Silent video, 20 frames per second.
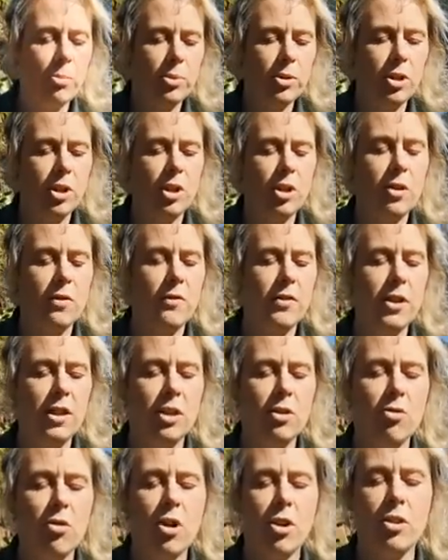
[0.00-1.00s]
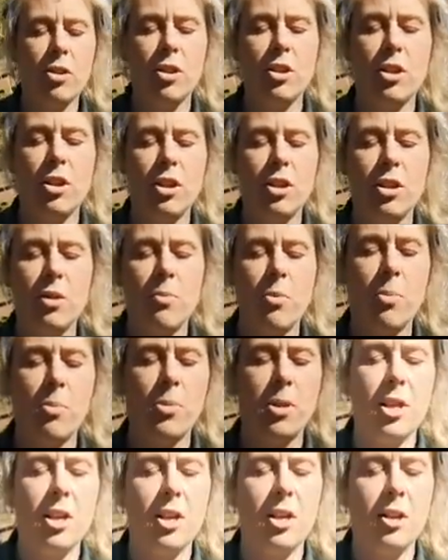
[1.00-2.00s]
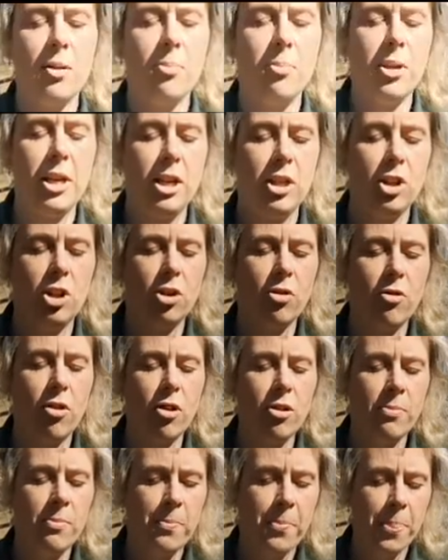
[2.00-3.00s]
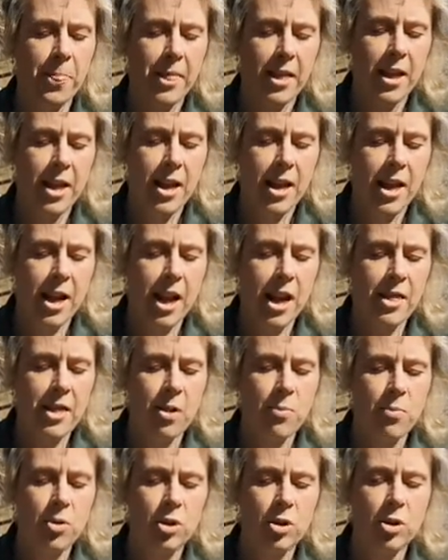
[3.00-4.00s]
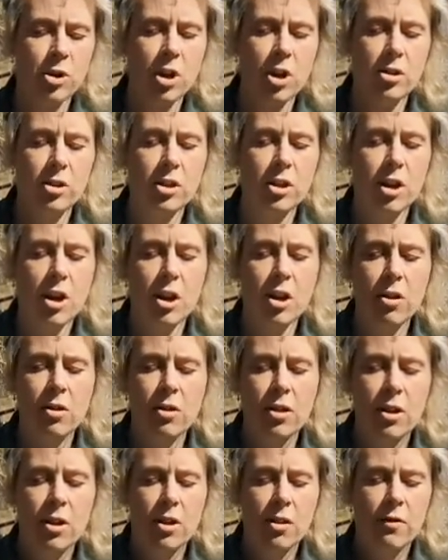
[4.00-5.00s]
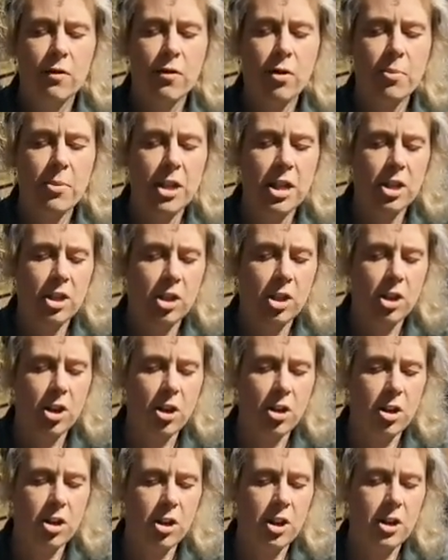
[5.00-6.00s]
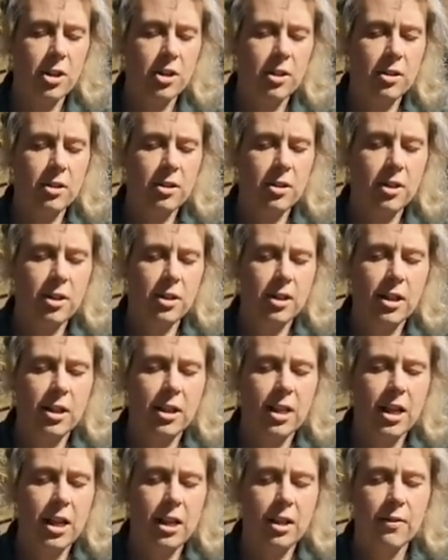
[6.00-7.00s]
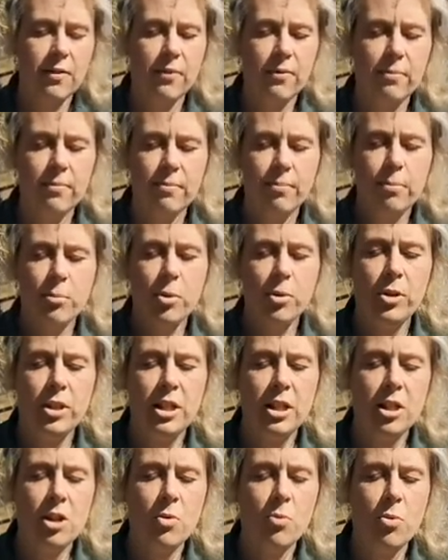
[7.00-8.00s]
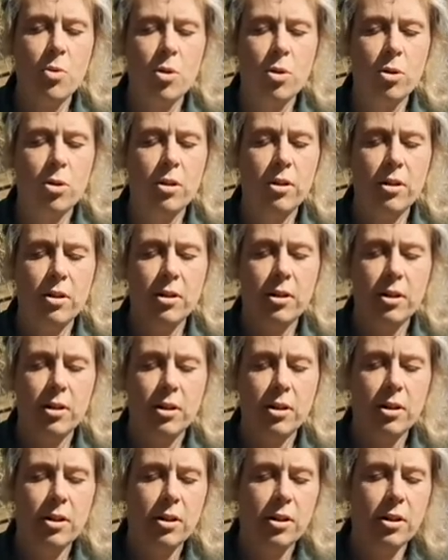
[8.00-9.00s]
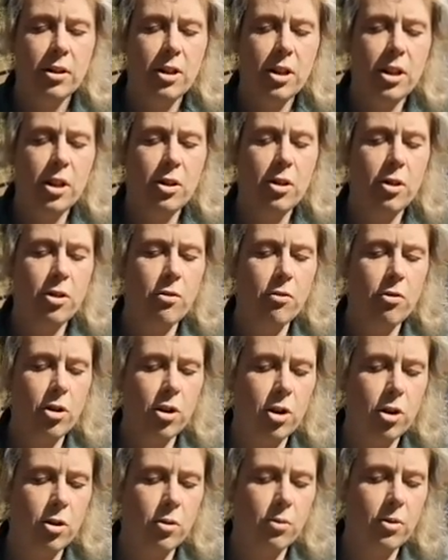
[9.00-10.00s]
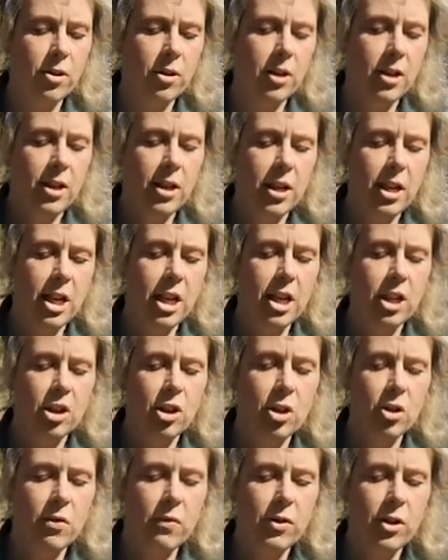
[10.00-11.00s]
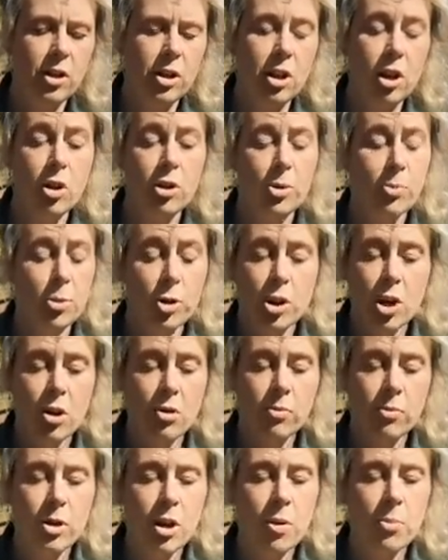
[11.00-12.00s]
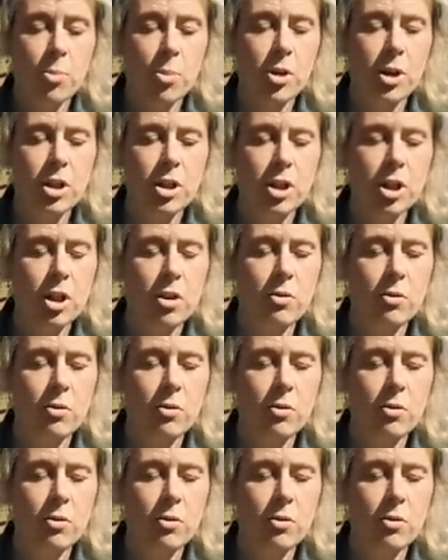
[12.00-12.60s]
surface rather than the one with the picture on. And then we're just going to go from each side, putting the wool through each of the slots. But don't pull it too